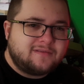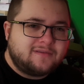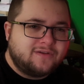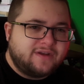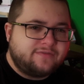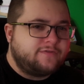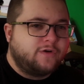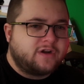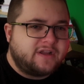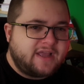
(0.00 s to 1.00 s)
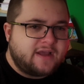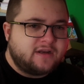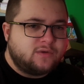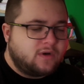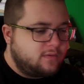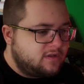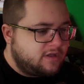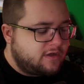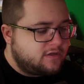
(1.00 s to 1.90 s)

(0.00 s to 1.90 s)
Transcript: you'll never fucking get anywhere, will you?